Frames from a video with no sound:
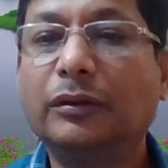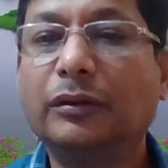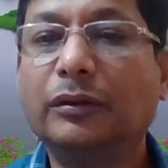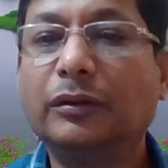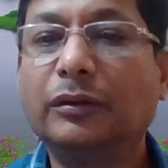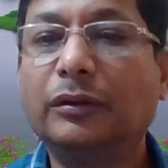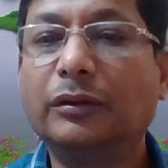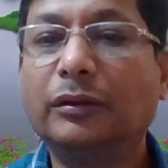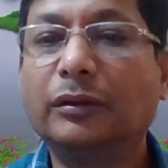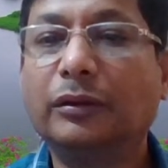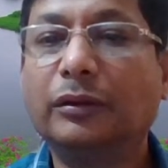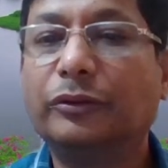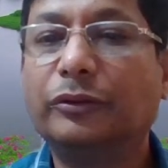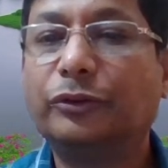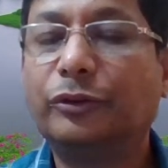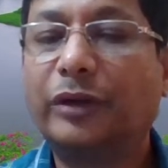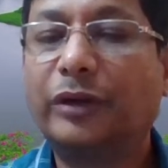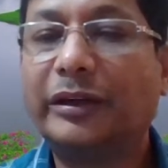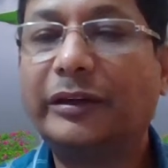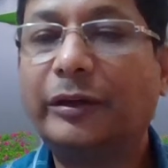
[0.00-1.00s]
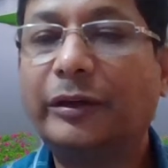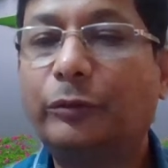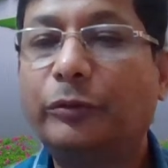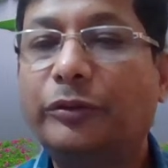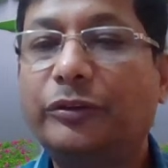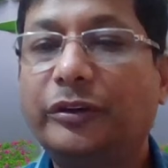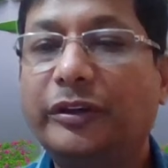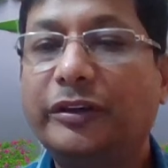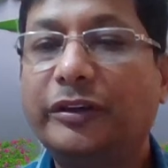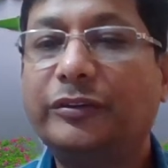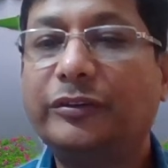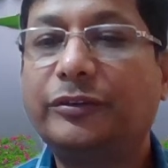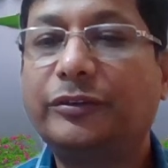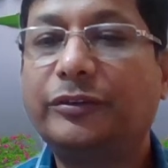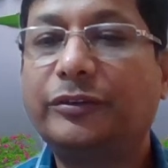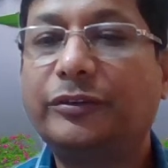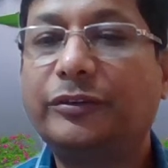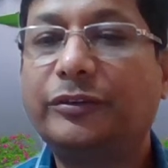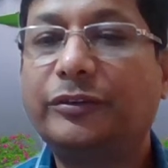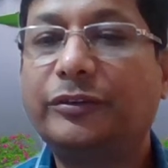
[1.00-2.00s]
So another question is,
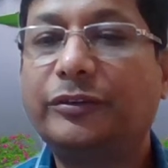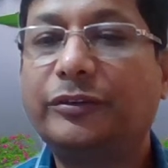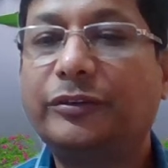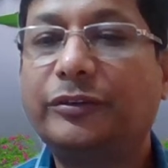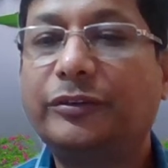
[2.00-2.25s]
will